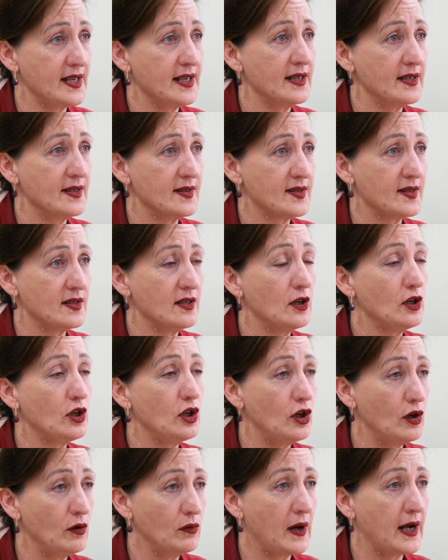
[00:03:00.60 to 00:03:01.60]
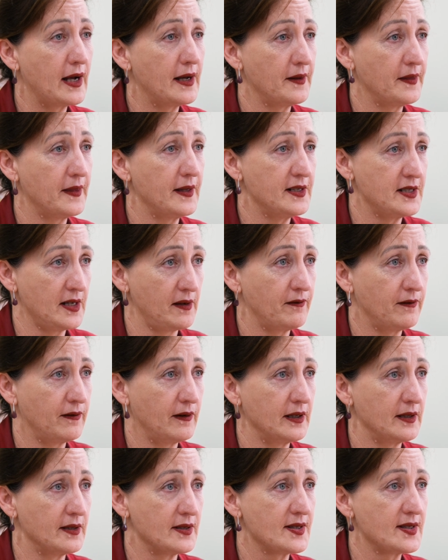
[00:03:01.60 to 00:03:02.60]
is, "You are the
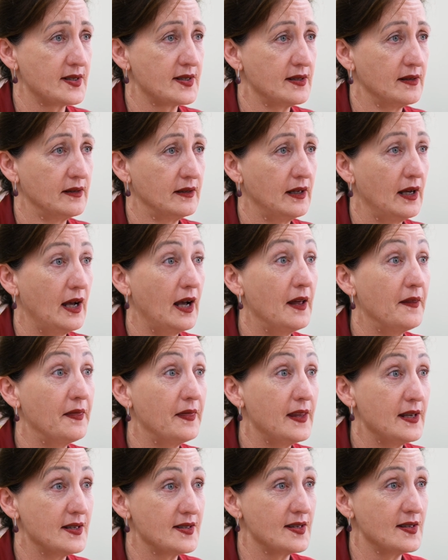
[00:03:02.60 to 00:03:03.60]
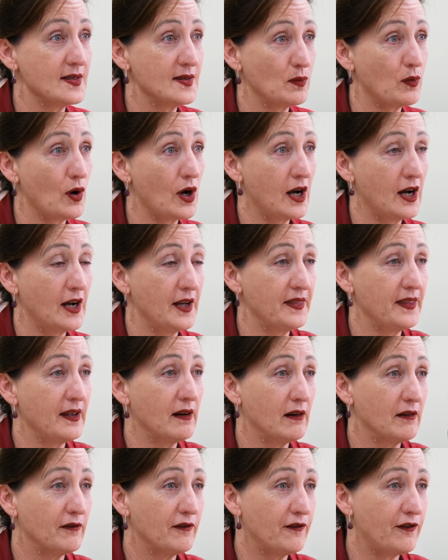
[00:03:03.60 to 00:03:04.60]
difference." And this is why
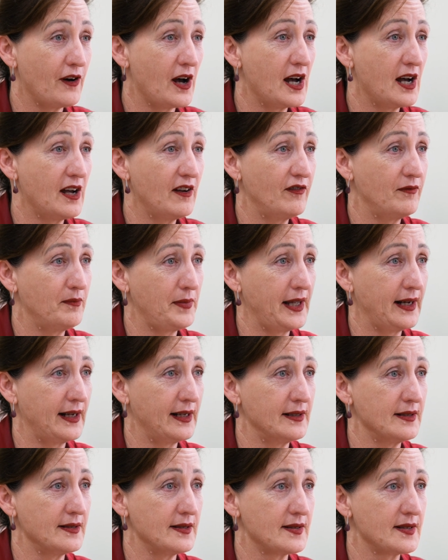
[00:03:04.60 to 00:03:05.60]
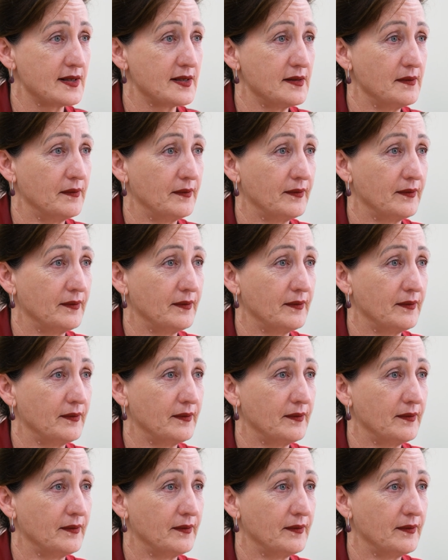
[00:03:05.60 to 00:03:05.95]
there are 5 pillars.